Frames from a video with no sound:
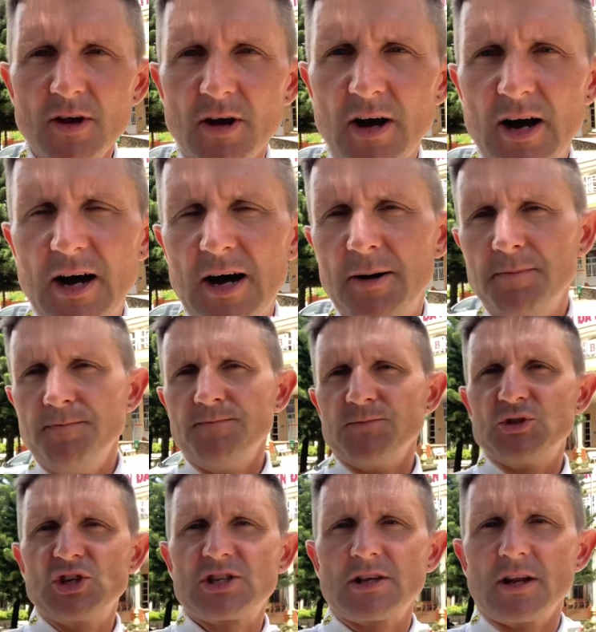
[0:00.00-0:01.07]
um,
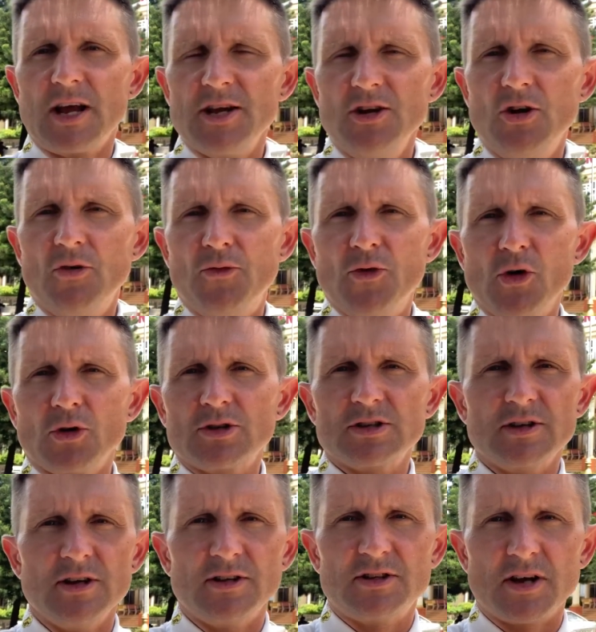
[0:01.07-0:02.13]
just to let you know, folks,
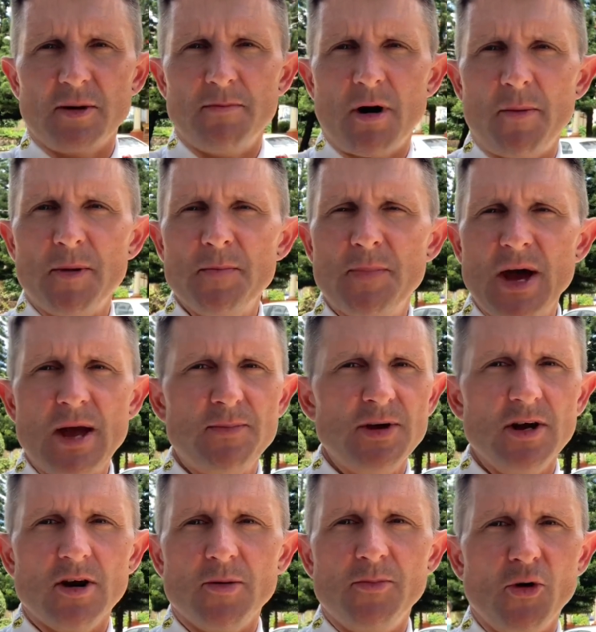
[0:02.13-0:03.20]
that uh, mom and
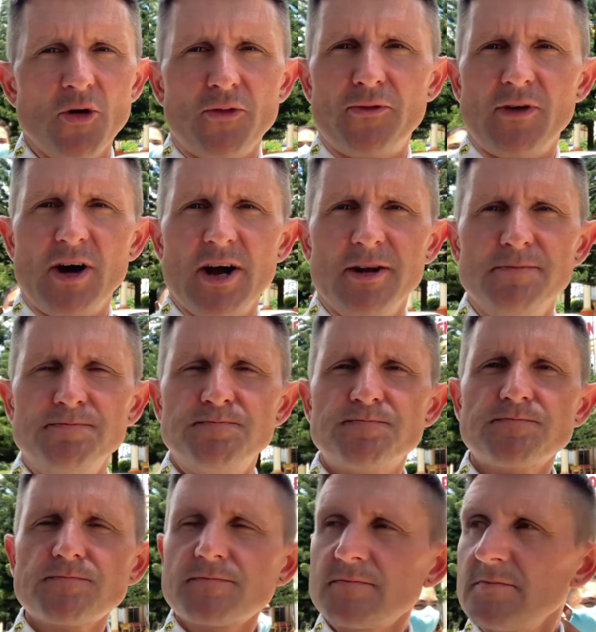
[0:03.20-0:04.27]
baby are both fine.
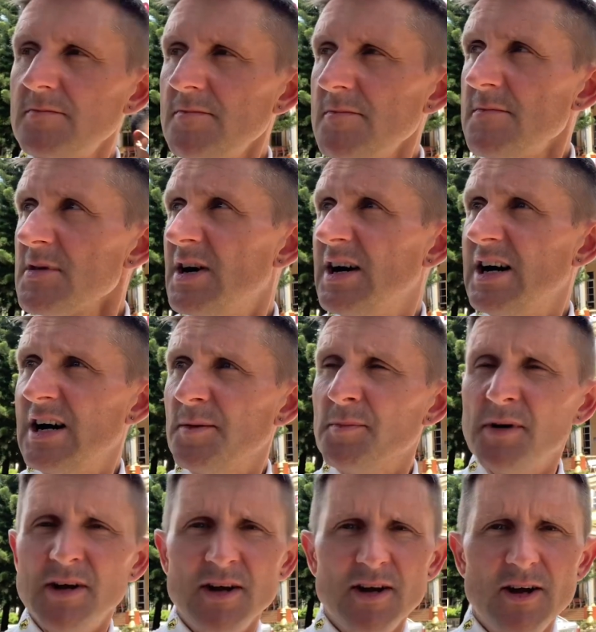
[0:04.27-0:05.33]
Um,
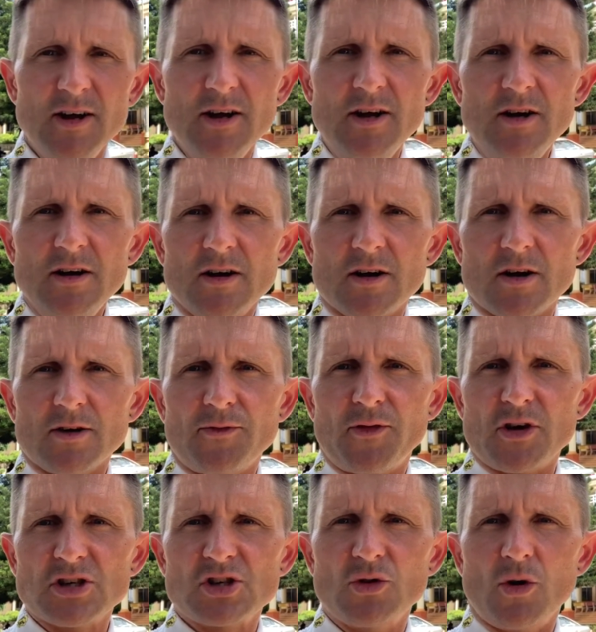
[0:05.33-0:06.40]
our
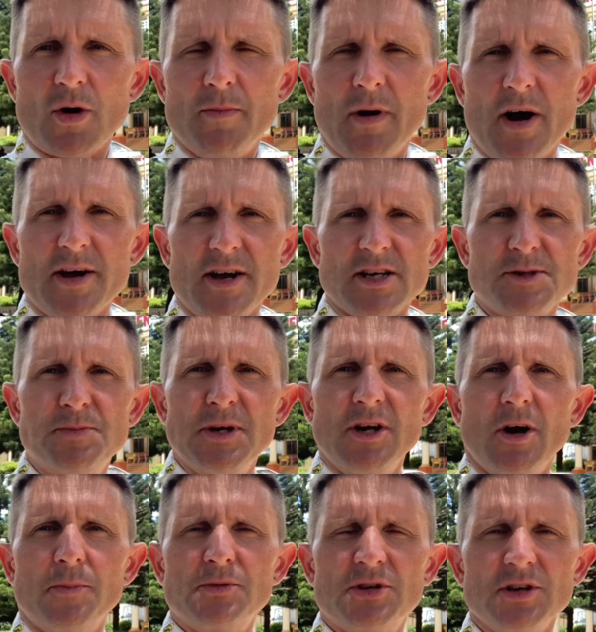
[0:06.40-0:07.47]
first daughter Maya's been
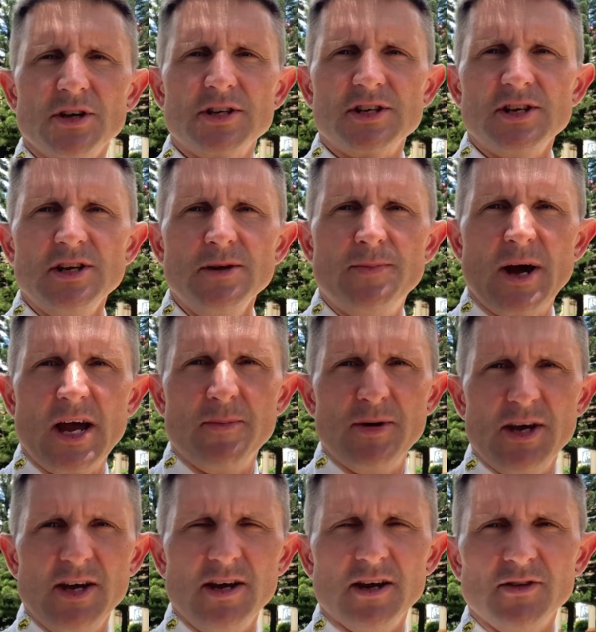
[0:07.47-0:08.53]
up to see
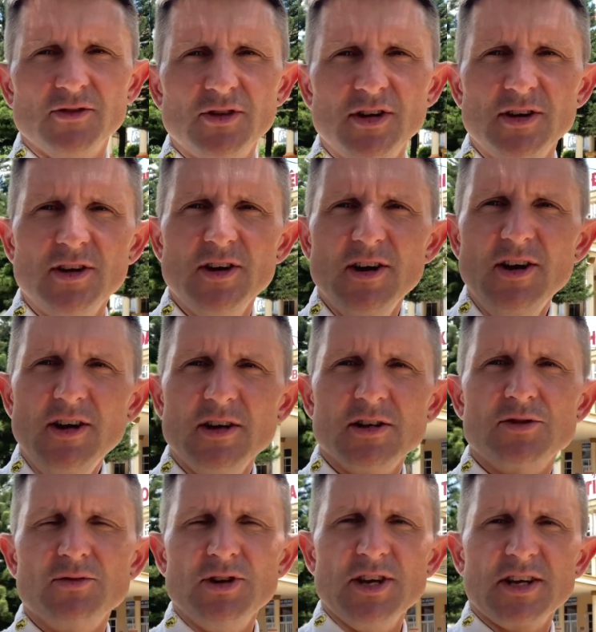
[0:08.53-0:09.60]
baby and
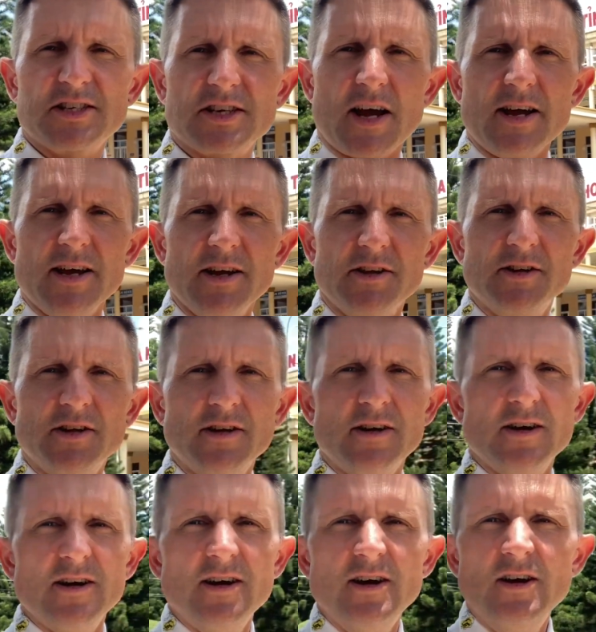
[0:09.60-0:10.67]
is really excited.
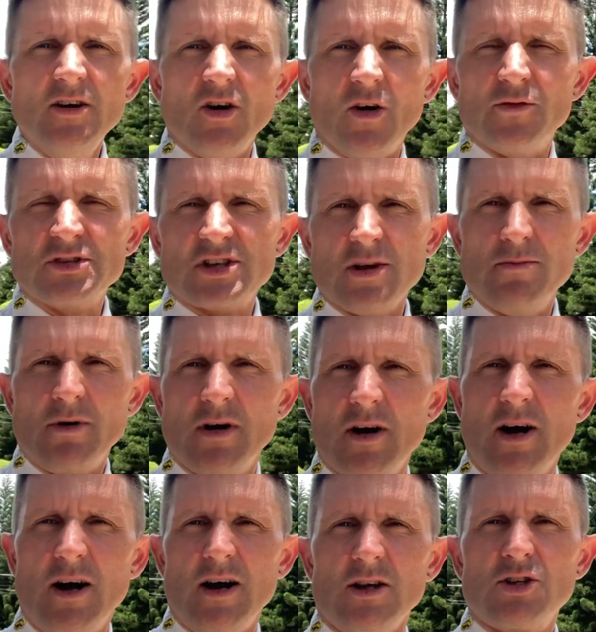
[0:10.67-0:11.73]
Obviously,
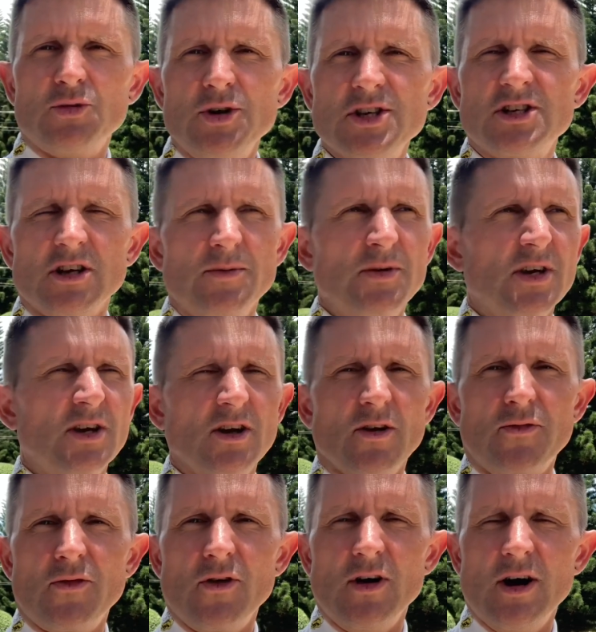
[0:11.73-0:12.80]
uh, Tree's going to be here
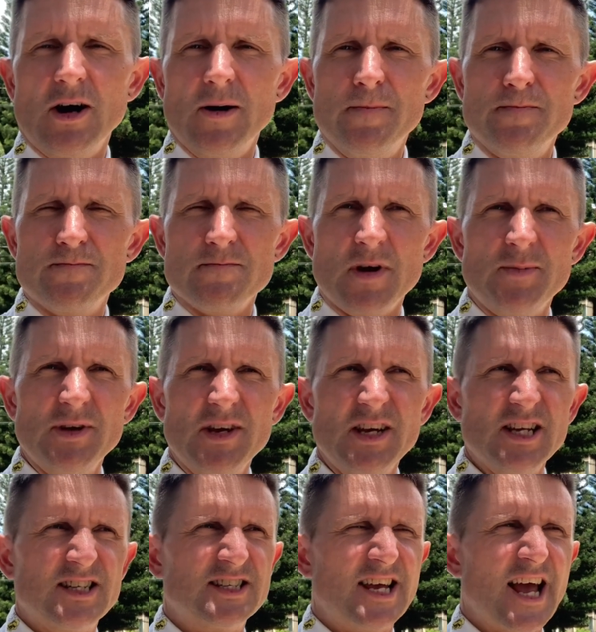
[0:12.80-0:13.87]
for uh,
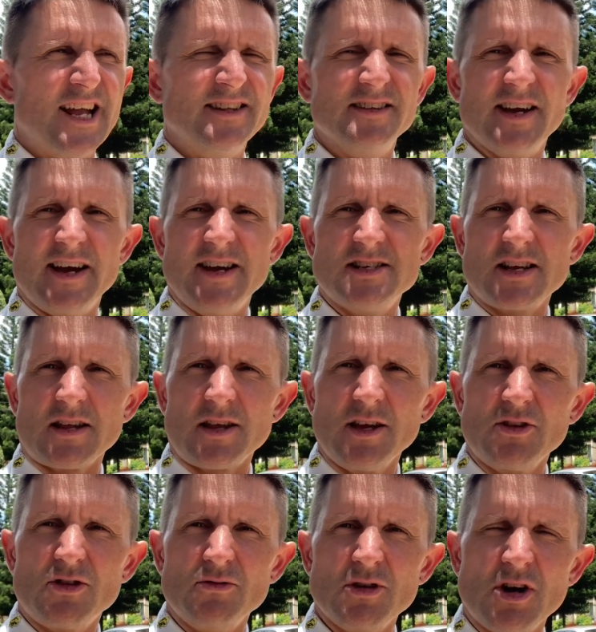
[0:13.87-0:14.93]
maybe ten days, I
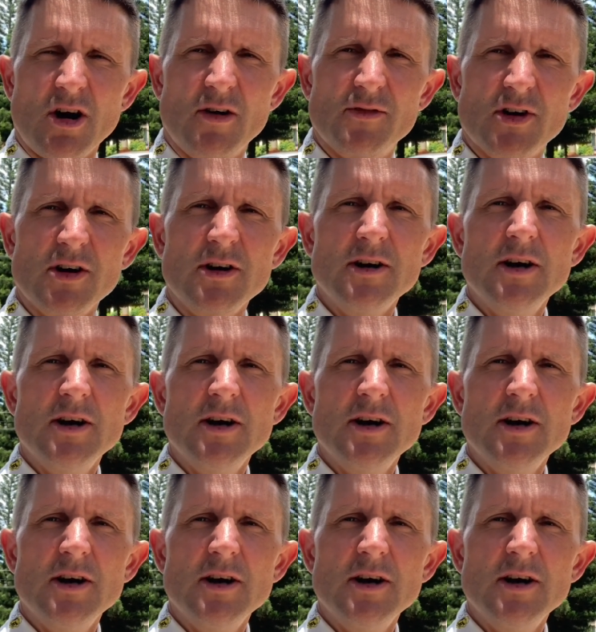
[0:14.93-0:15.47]
think, to recover.